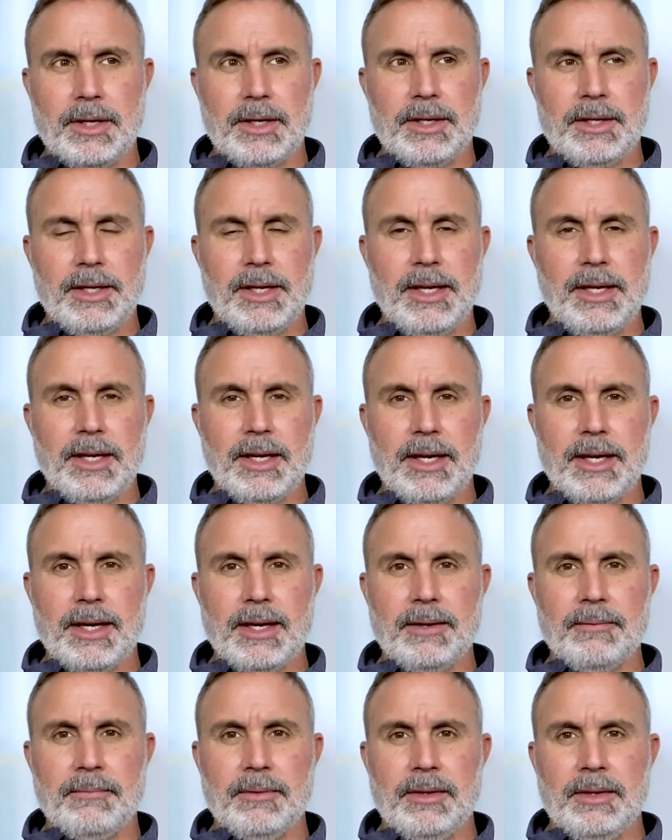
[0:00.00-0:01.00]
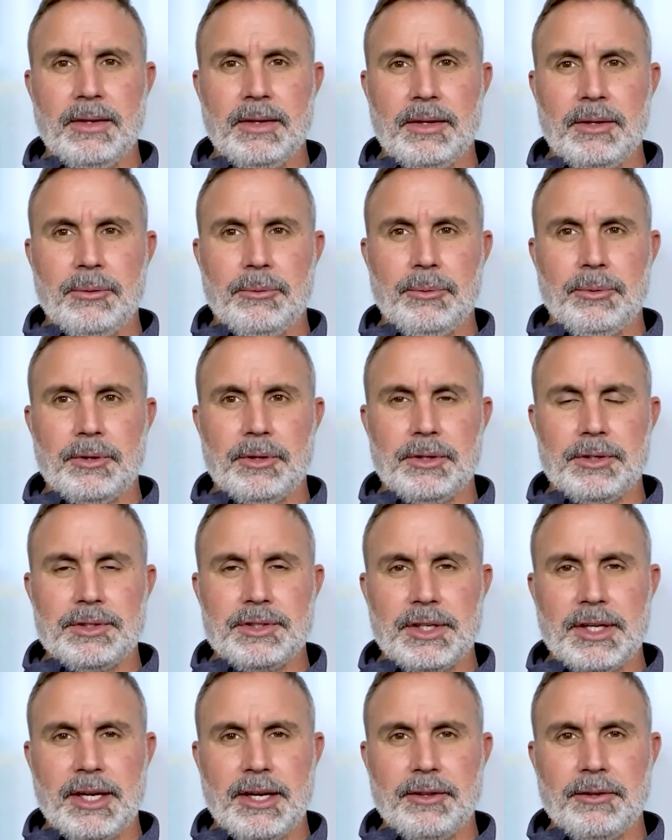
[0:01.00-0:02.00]
He and I were
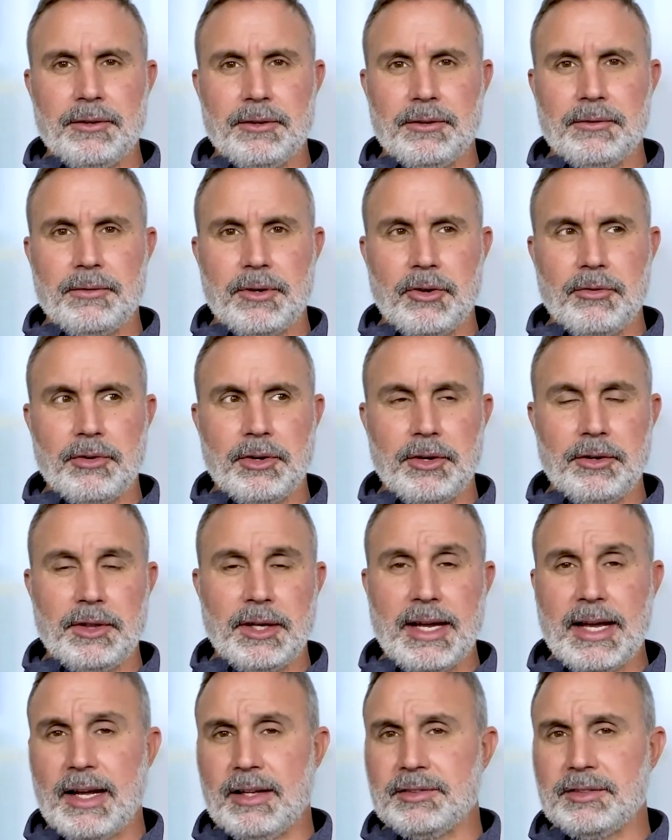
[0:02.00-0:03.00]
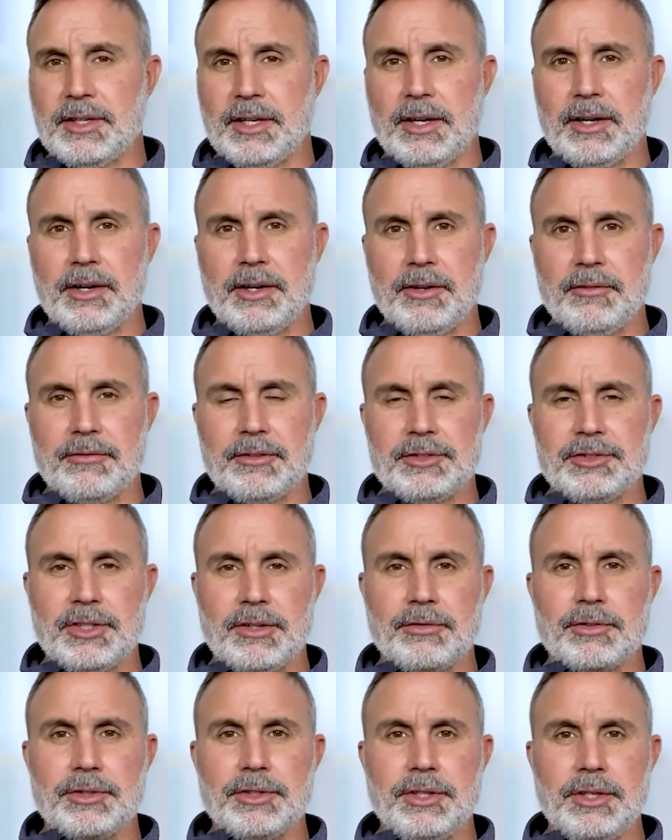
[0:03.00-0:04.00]
together over here in the Gallatin area for
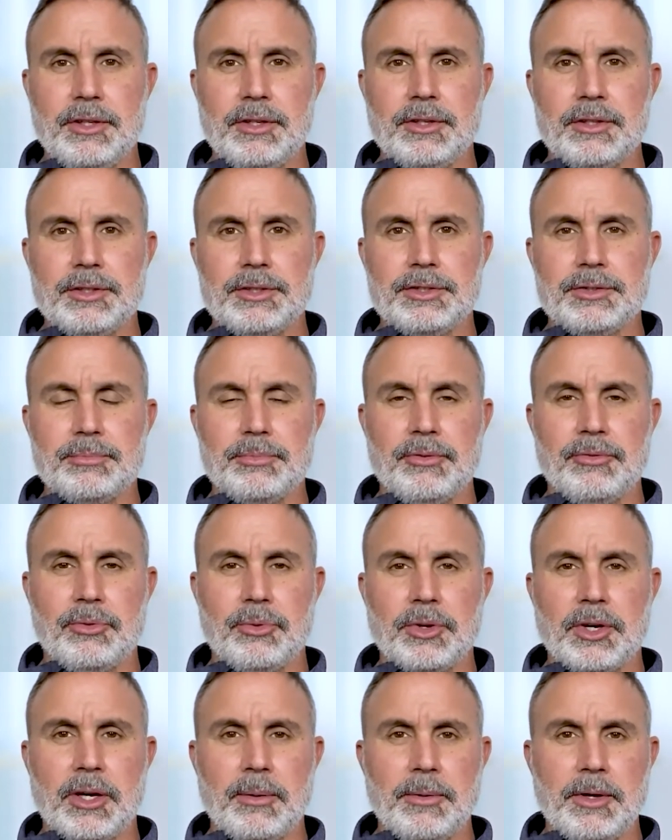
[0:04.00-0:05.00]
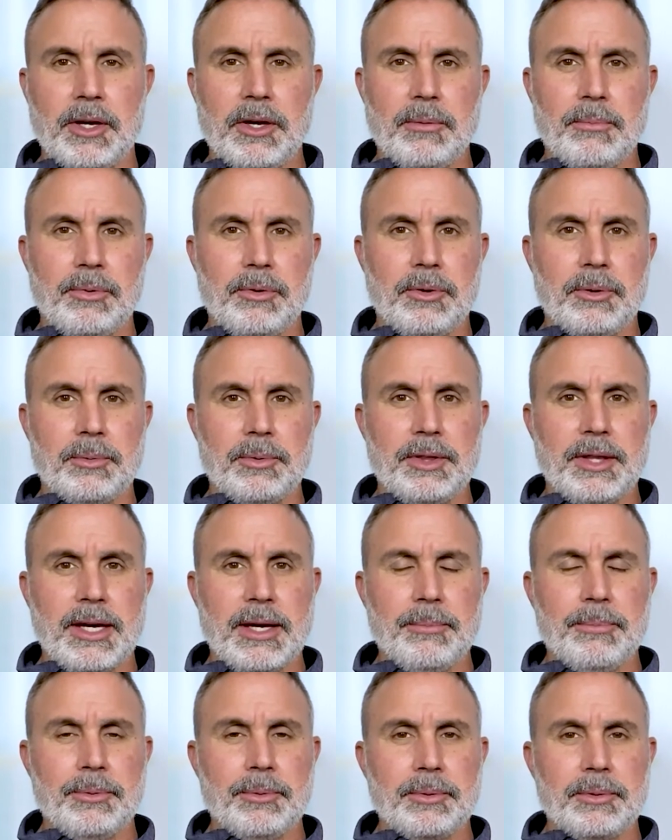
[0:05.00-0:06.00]
several years before coming on board with
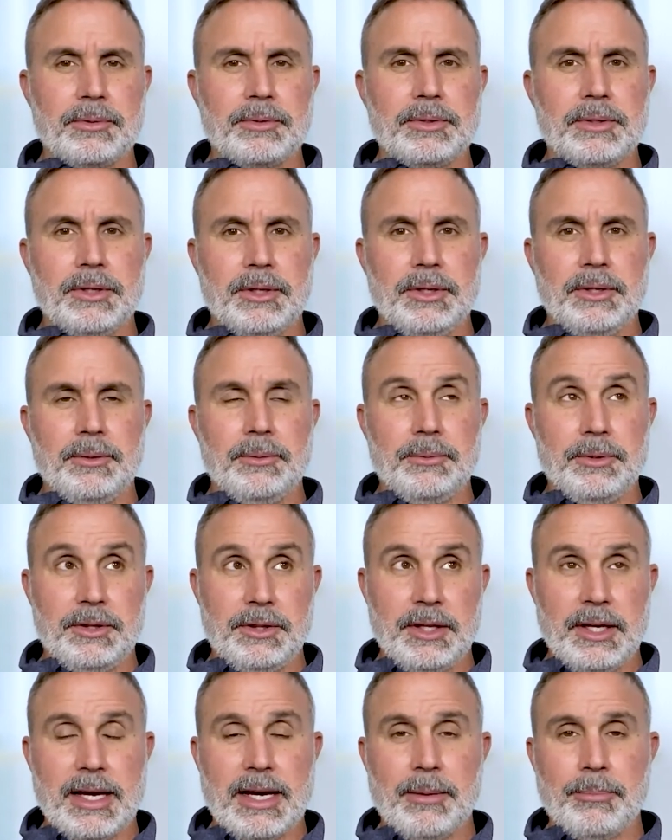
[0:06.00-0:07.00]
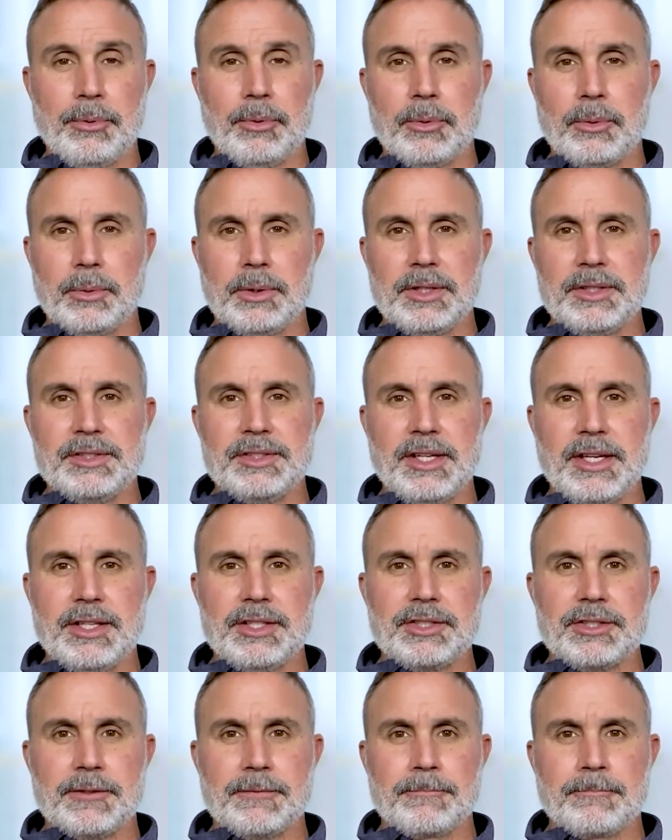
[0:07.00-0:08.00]
the HighPoint
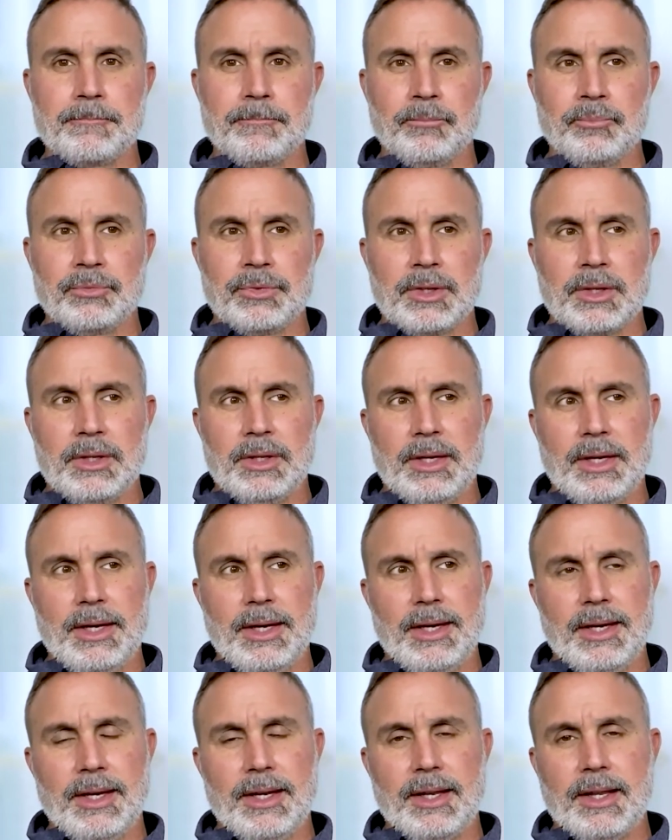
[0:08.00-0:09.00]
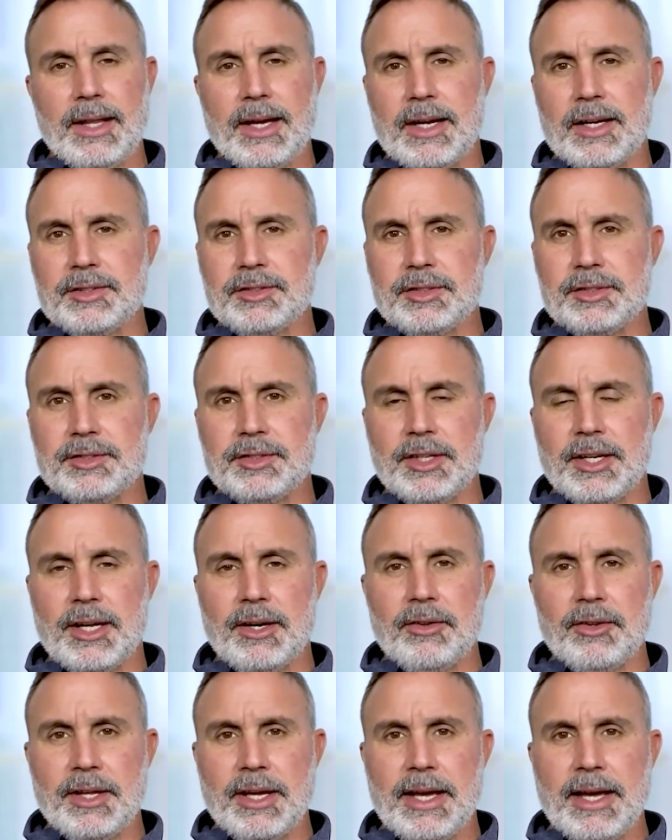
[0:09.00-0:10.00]
organization. And it allows us to not
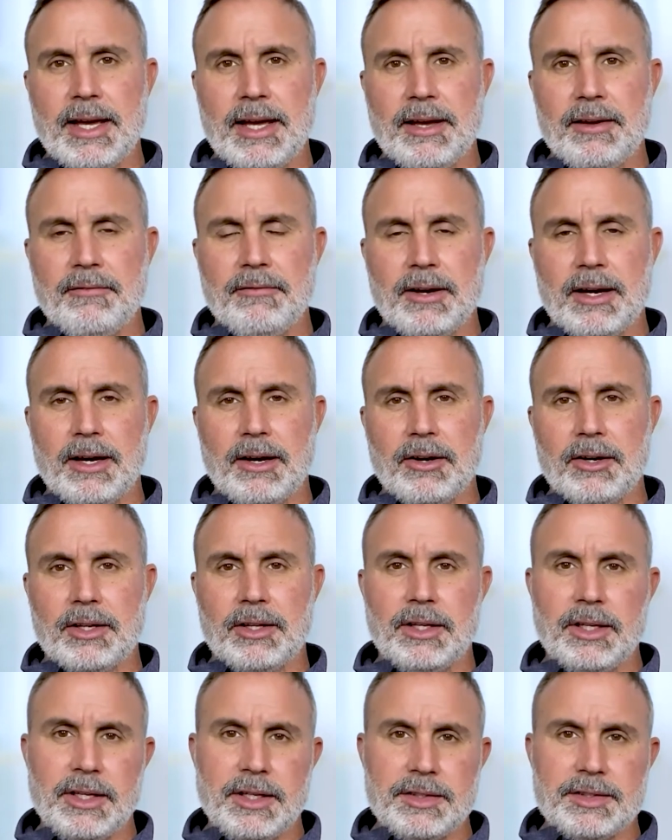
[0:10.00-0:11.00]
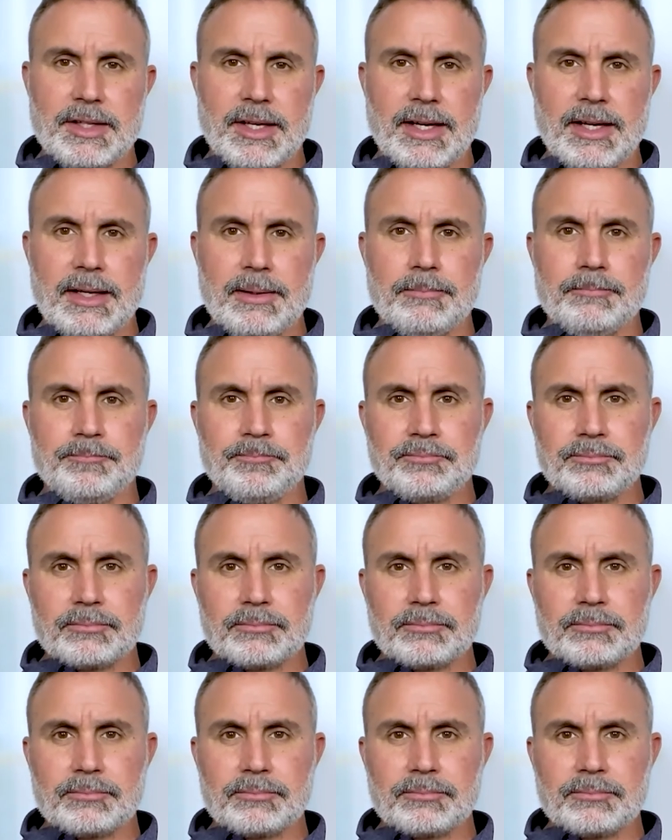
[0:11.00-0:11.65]
only have our clinic time